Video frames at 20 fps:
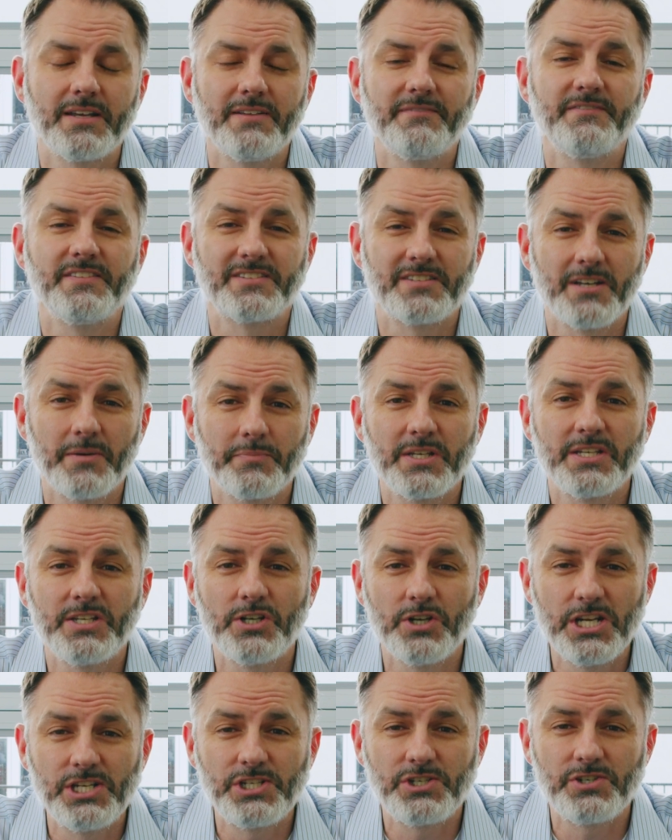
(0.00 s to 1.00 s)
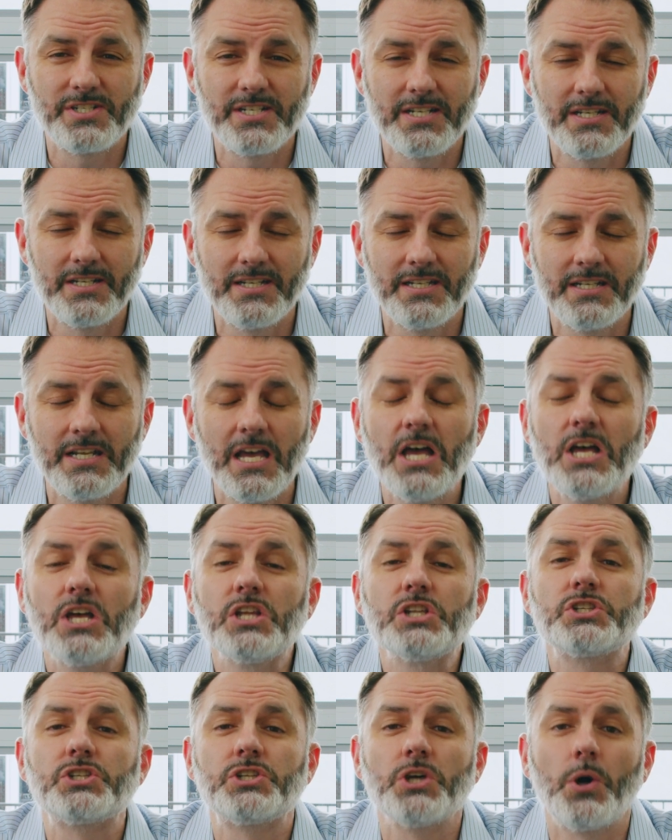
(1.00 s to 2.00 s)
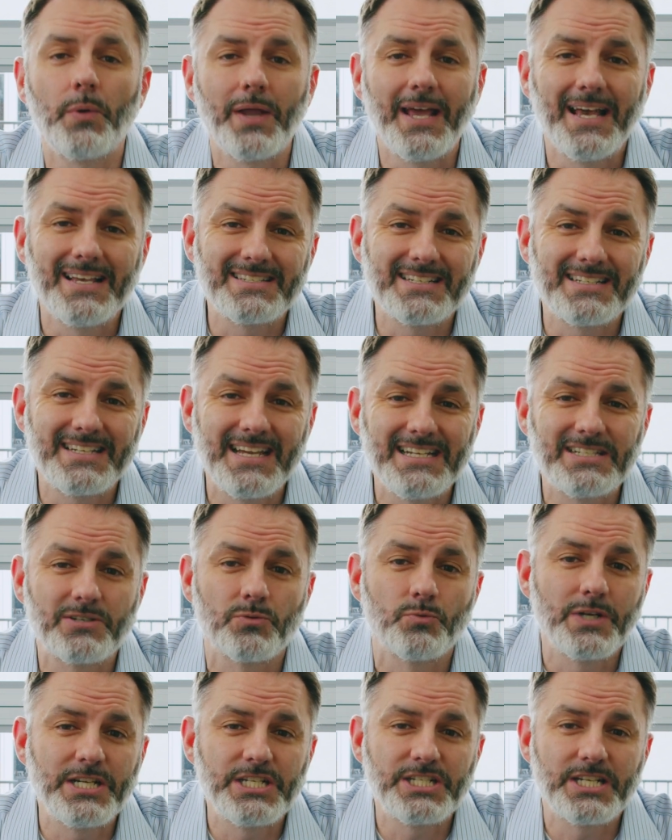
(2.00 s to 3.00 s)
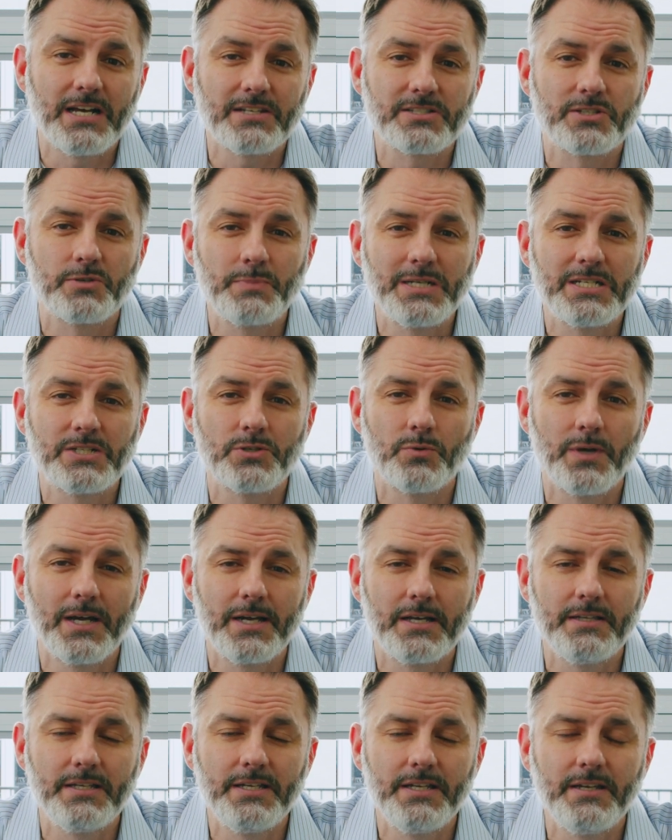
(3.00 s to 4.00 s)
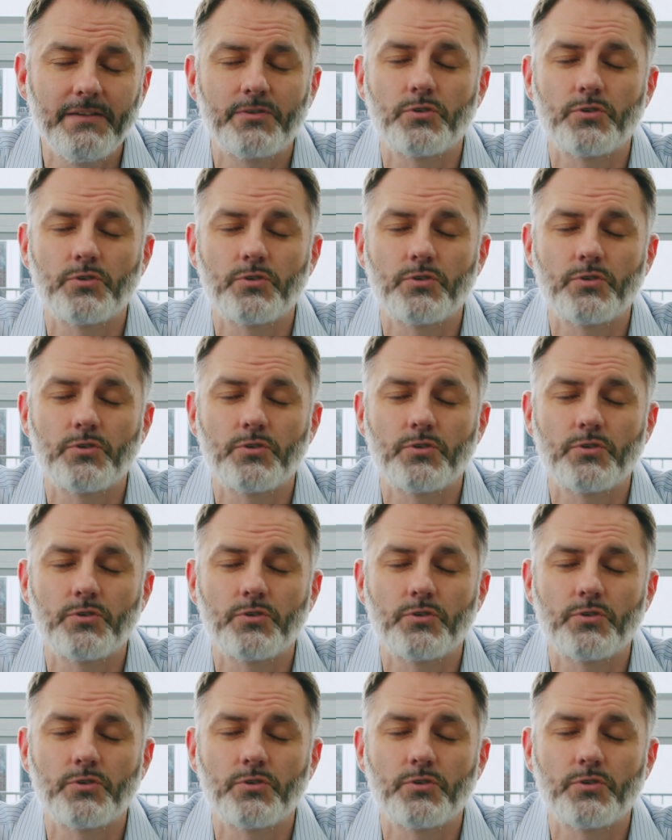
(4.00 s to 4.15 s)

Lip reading: If it's something you're interested in, don't hesitate to reach out to me directly.